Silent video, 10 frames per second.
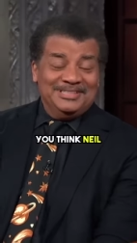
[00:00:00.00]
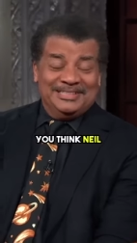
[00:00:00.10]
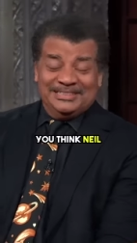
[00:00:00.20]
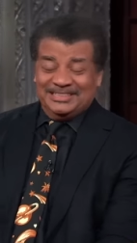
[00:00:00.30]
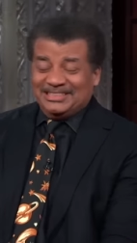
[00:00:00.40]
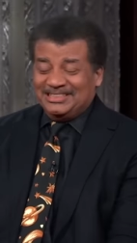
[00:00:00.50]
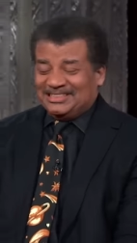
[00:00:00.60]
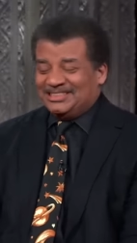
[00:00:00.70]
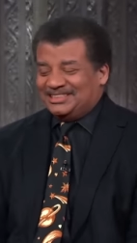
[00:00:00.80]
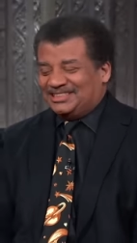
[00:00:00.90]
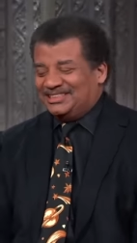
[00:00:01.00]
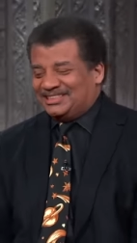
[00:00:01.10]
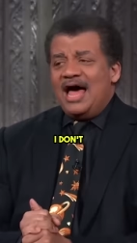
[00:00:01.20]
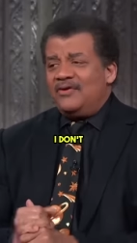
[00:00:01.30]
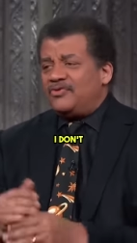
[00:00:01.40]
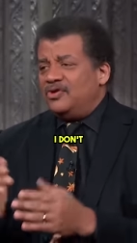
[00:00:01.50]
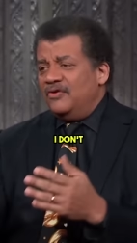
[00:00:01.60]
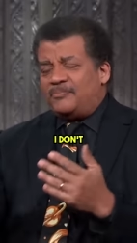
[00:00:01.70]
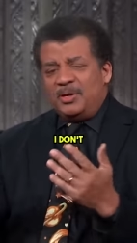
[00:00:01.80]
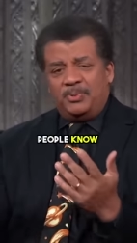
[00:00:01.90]
I don't
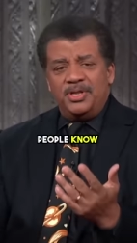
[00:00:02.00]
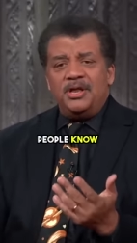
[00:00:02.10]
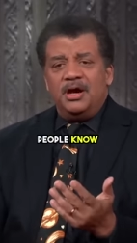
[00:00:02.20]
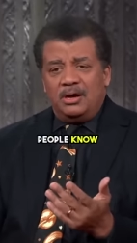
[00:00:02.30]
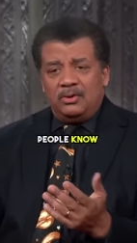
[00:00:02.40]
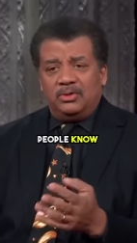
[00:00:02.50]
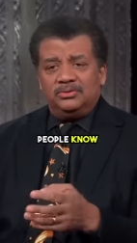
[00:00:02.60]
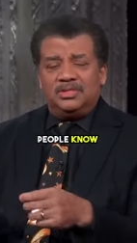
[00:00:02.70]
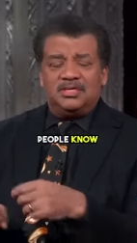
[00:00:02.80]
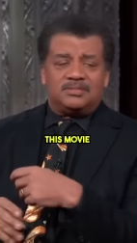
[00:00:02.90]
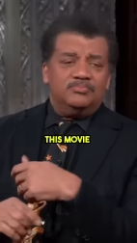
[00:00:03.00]
if uh, people know this